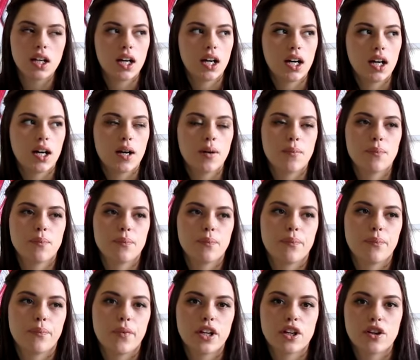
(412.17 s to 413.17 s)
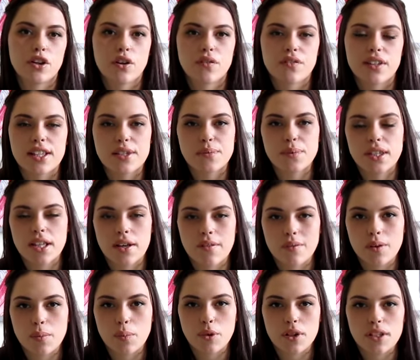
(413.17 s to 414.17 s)
I don't know if that's with
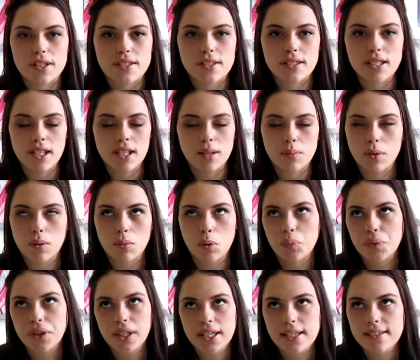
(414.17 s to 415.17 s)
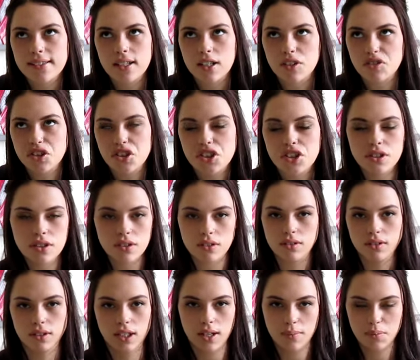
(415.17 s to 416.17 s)
everybody's skin. It probably is.
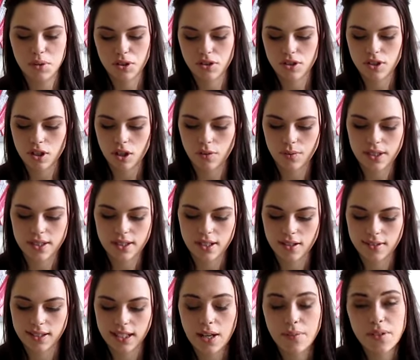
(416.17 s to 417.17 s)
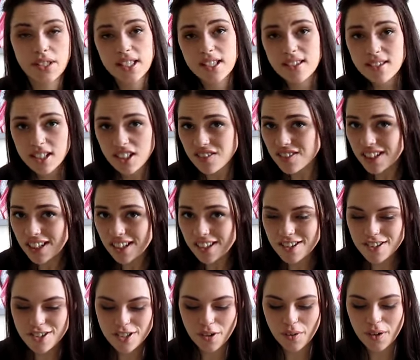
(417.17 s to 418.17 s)
I'm used to obviously only having sensitive
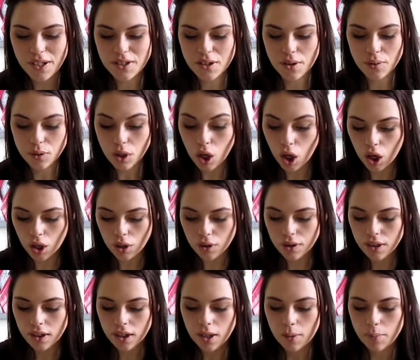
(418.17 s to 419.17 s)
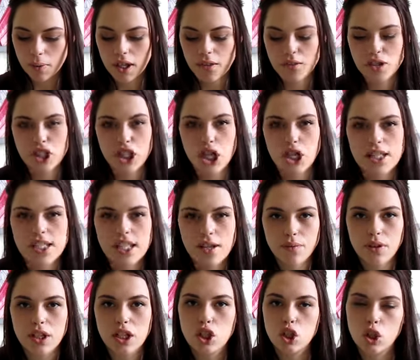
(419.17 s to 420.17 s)
skin, so I don't know, but I've just noticed
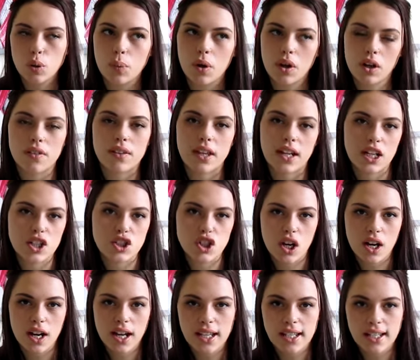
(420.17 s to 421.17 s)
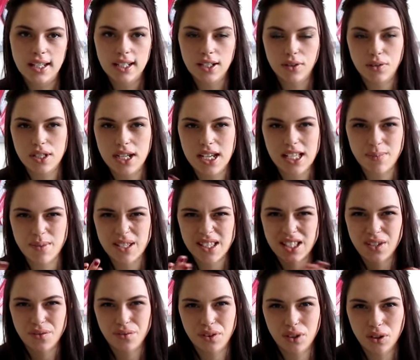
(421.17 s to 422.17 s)
every new product that I try, it irritates my
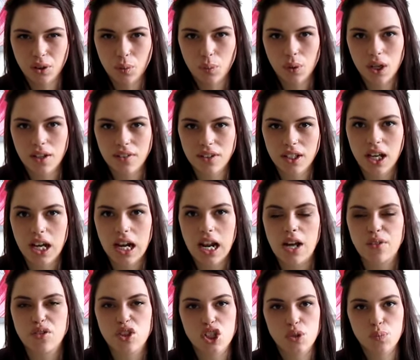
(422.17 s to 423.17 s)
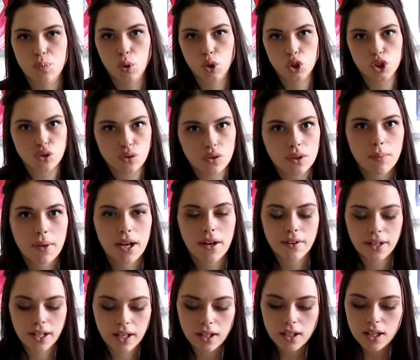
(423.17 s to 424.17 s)
skin for a little while, and you kind of have to just push through the
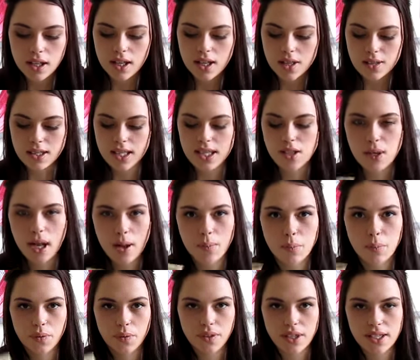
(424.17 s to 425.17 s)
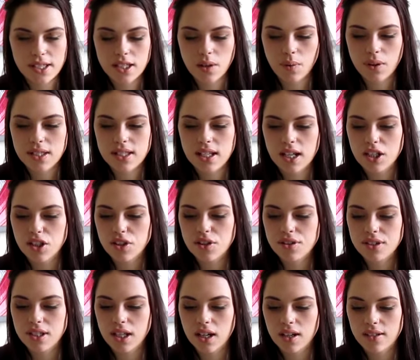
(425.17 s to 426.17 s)
barrier. So that's what with this. So I started
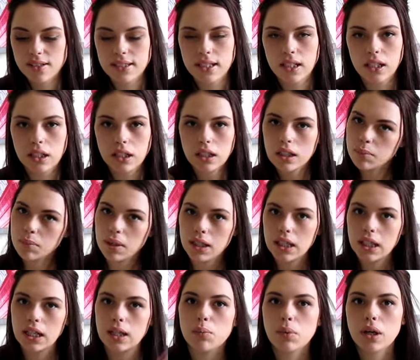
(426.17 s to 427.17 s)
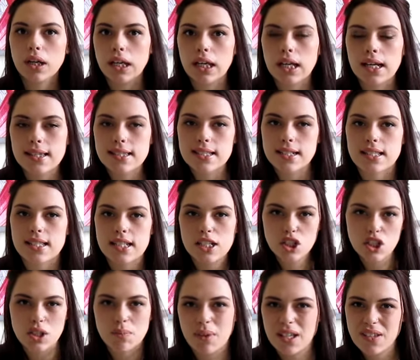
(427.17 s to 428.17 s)
using it, and I was like, oh, I'm like getting breakouts and it's
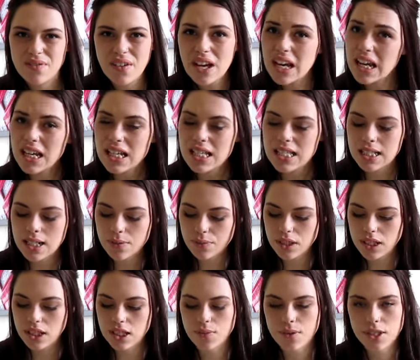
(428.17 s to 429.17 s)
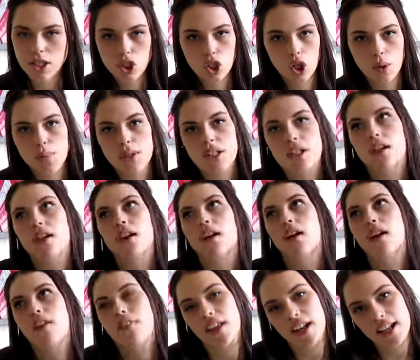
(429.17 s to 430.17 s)
itching my face and everything, so I stopped.
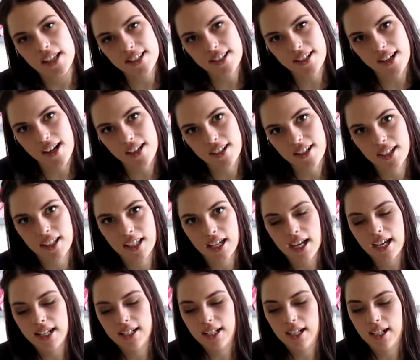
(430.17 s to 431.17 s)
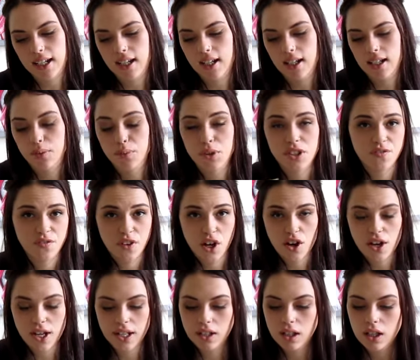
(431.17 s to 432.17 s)
Then I started again, and it was
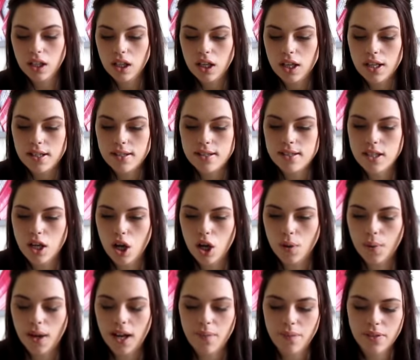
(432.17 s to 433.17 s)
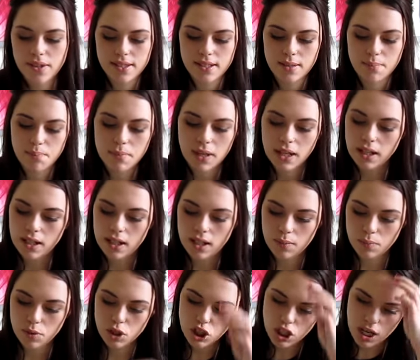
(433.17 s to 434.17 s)
fine. So I have this in a
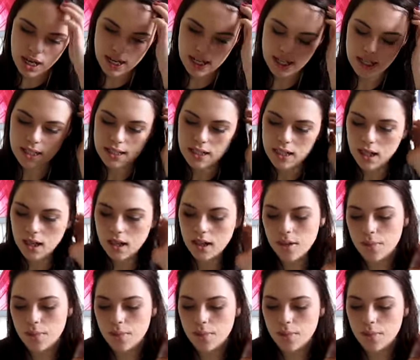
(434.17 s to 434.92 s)
medium shade.